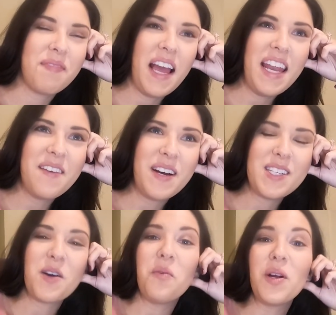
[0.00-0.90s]

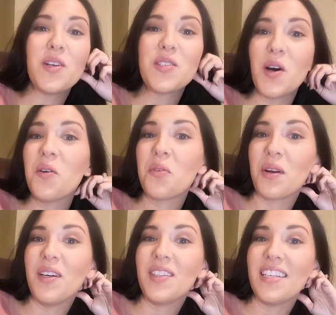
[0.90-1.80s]
anyways, we're so
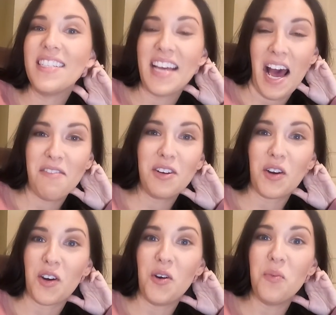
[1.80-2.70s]
thrilled to have a
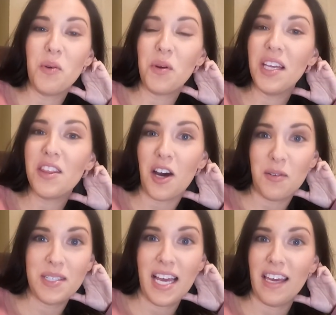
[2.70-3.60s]
girl. We really thought it
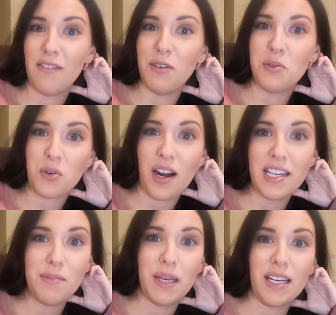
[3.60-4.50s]
would take a few
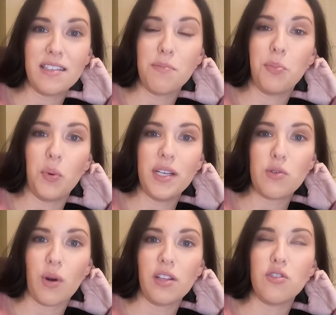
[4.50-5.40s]
tries because boys
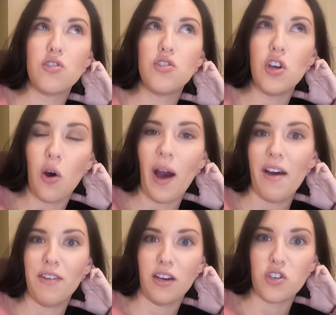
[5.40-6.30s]
run so
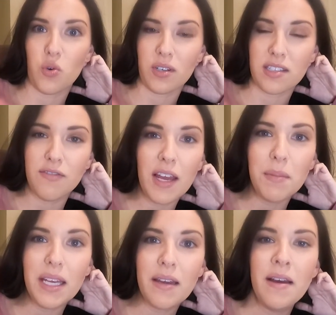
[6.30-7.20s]
heavy on Jordan's
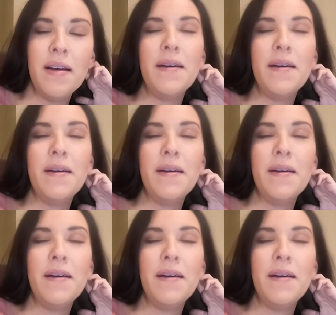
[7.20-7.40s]
family.